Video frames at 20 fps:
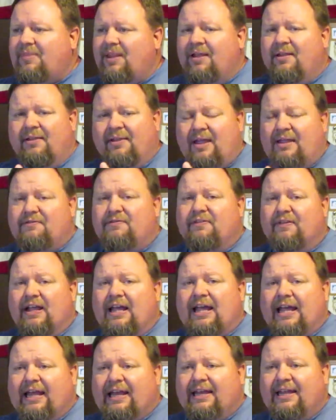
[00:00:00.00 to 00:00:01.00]
they
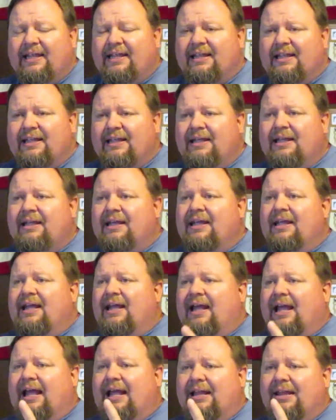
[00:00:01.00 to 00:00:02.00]
fled.
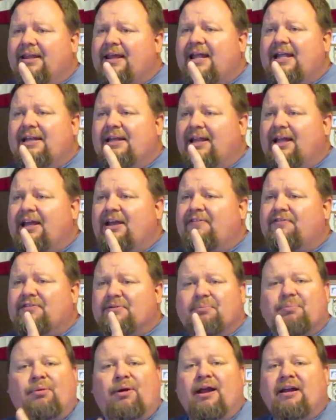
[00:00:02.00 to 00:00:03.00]
And they
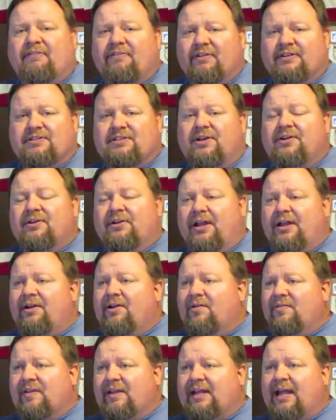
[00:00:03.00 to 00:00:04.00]
left breakfast cooking
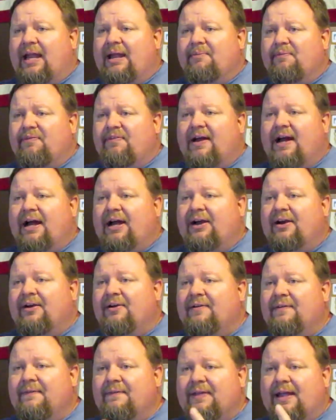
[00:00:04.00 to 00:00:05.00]
on the
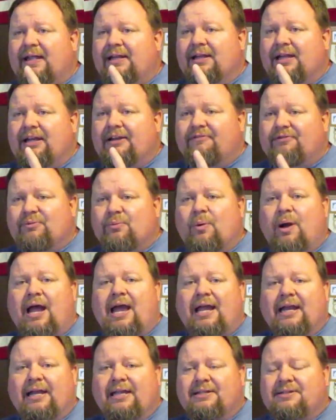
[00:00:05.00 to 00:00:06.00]
campfire. They left
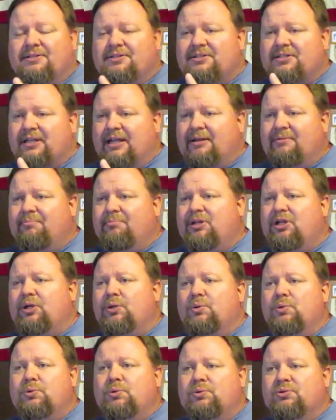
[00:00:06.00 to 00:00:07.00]
wagons and
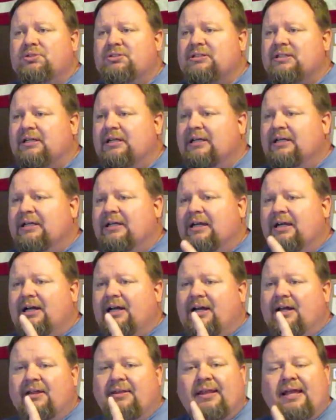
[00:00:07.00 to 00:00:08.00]
mules.
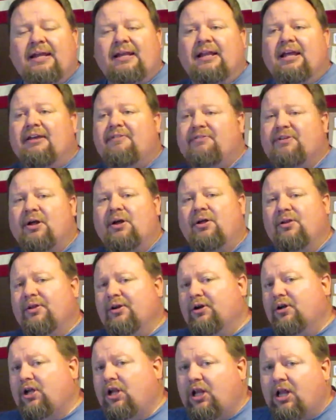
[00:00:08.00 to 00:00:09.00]
They left all
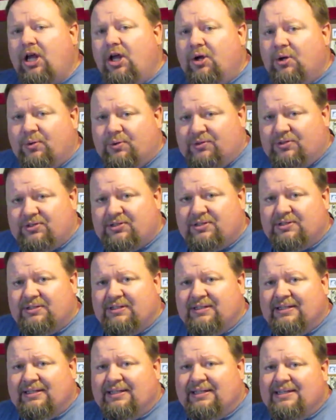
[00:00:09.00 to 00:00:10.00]
their clothes.
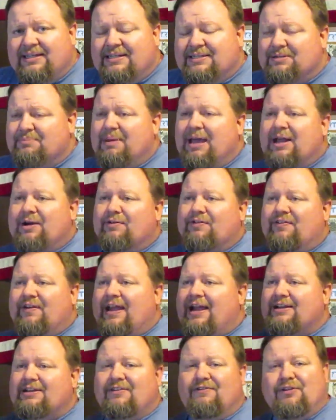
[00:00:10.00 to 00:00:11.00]
As a matter of
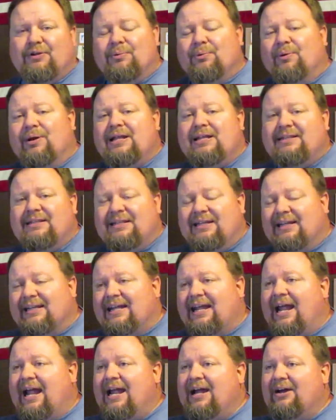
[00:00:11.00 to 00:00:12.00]
fact, if you read the
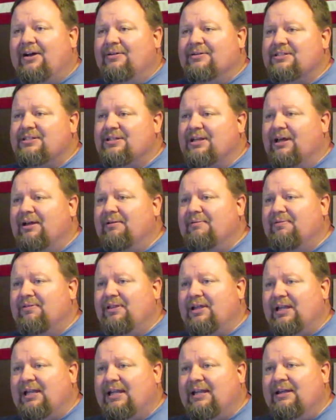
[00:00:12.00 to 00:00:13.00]
accounts of
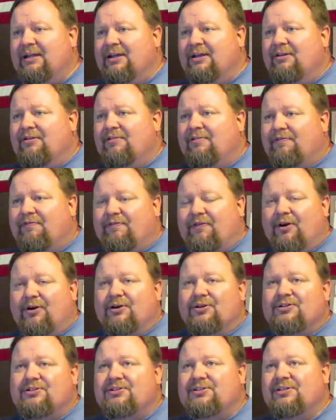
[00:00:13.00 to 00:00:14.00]
the
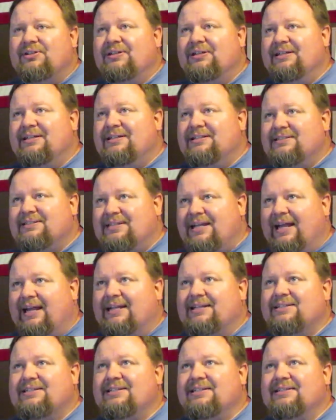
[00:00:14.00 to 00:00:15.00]
1st
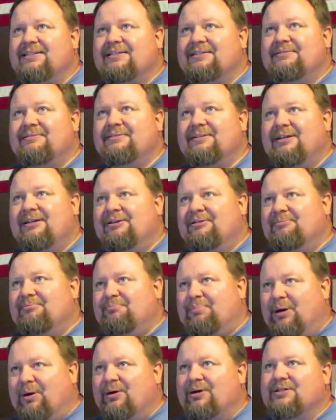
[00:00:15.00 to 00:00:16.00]
Texan
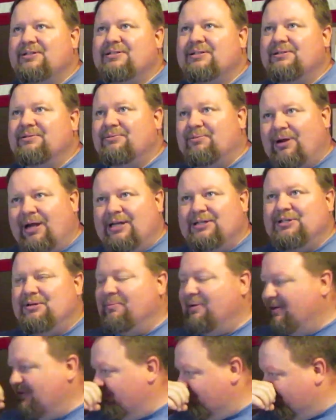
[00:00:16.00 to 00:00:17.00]
Partisan
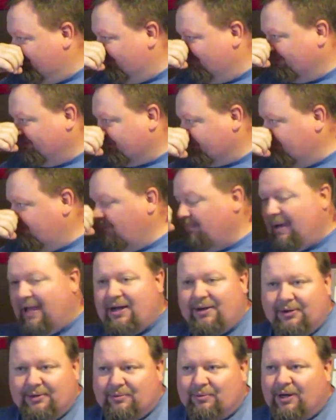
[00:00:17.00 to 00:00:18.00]
Regiment,
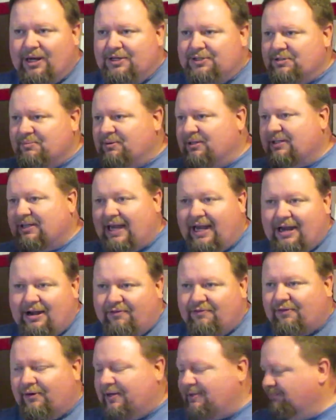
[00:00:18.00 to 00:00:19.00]
Mounted Regiment,
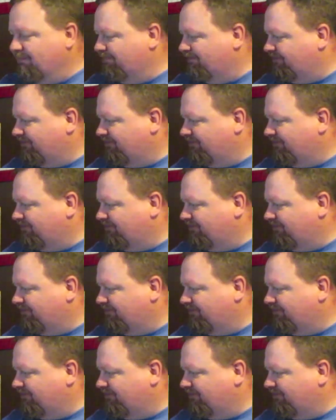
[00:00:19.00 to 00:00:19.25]
Cavalry,